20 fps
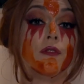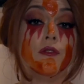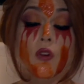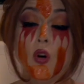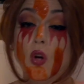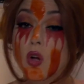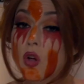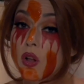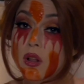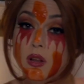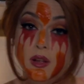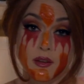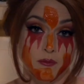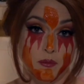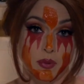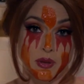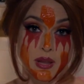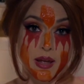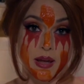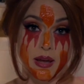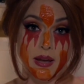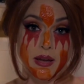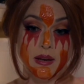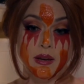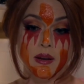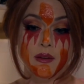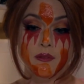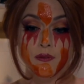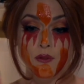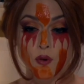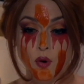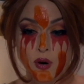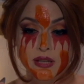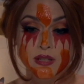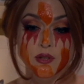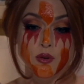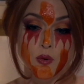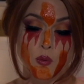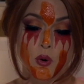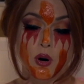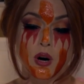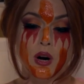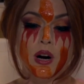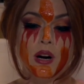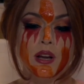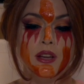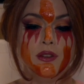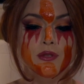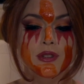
full of blood for it to work.